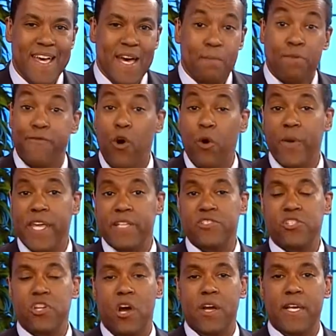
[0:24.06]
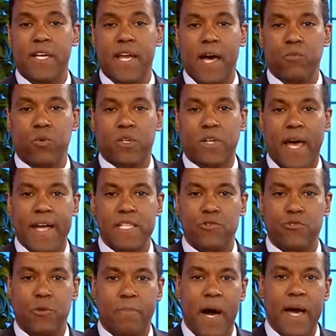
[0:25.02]
Before we get started, I would like to
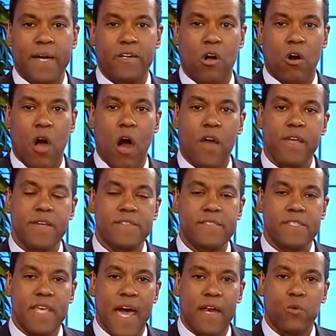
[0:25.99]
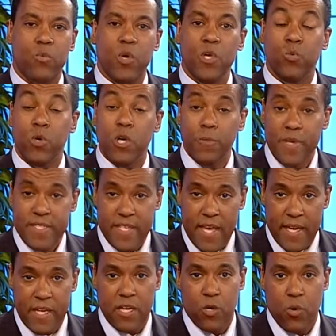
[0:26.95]
remind our audience that we will be
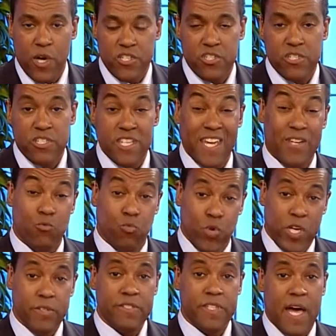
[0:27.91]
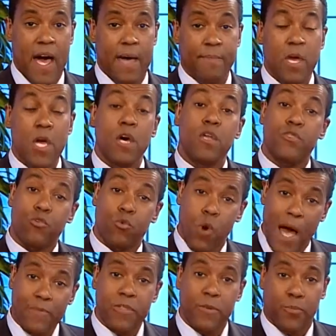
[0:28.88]
taking questions in real time
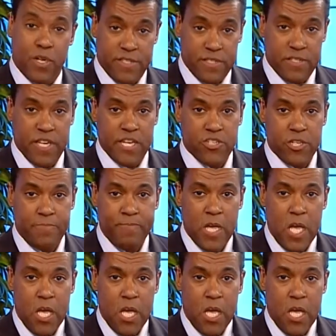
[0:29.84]
throughout the presentation.